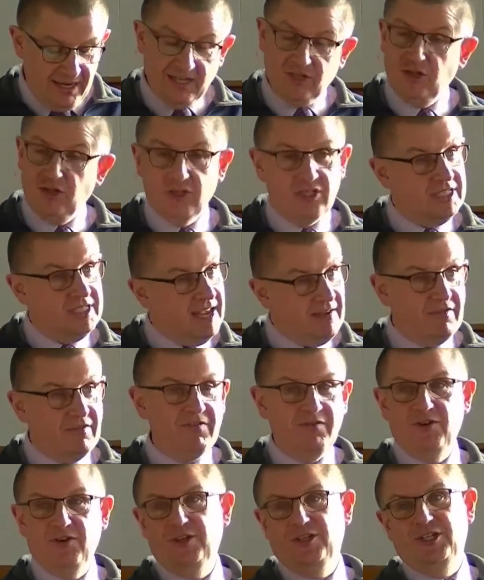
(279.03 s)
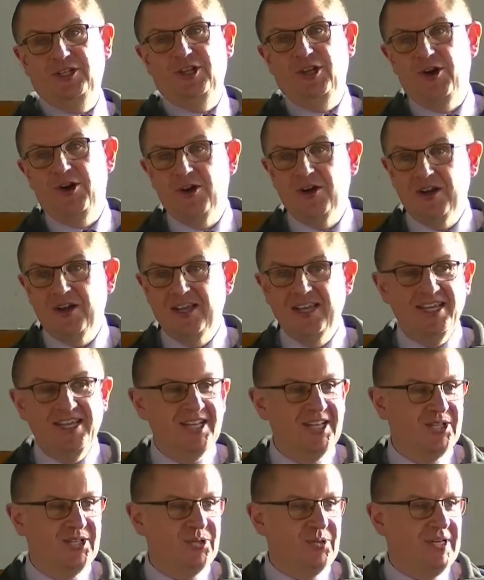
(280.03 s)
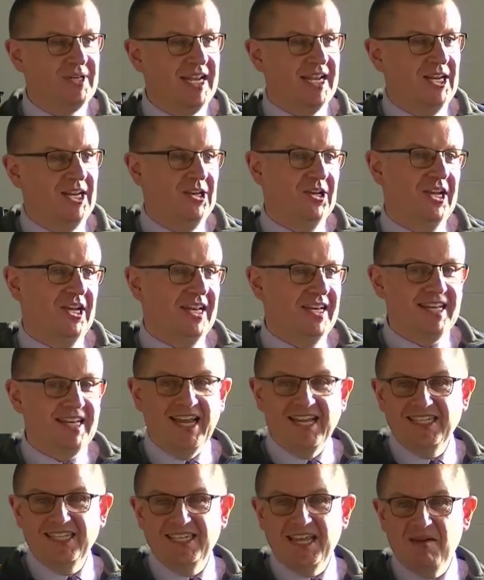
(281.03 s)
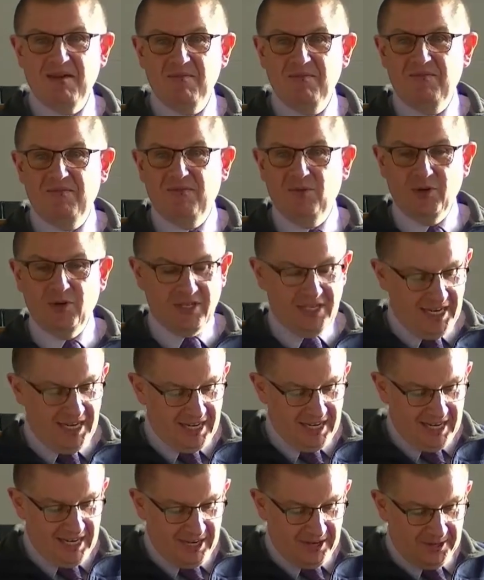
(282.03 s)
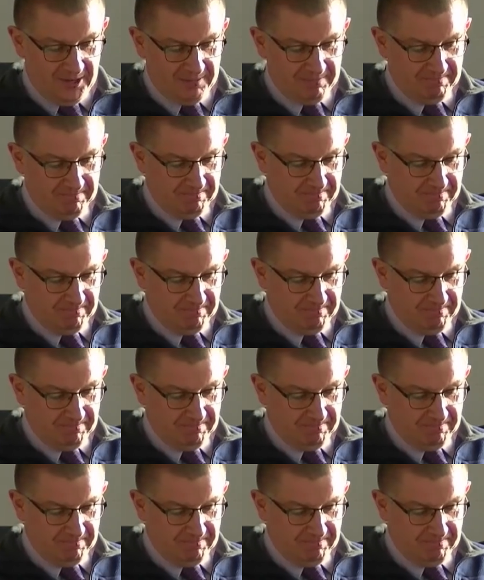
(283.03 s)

It's just 7 verses long. So take a look at Psalm 14 later.